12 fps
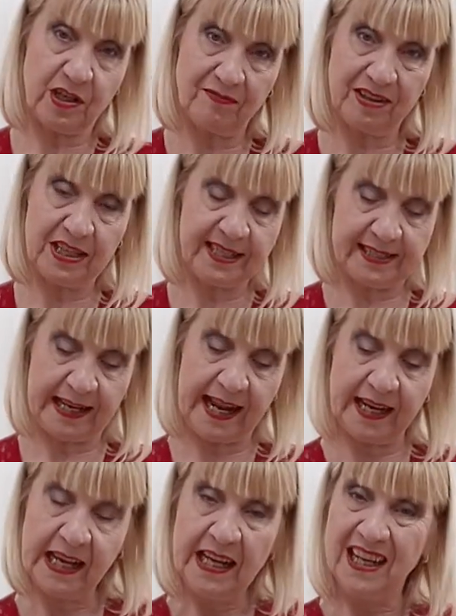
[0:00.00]
over this
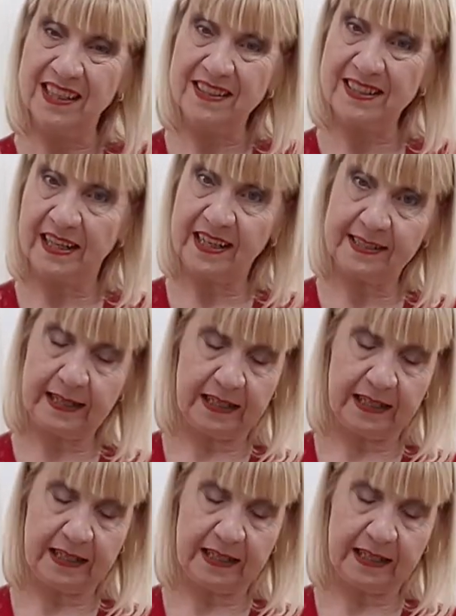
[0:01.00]
leg, and this leg is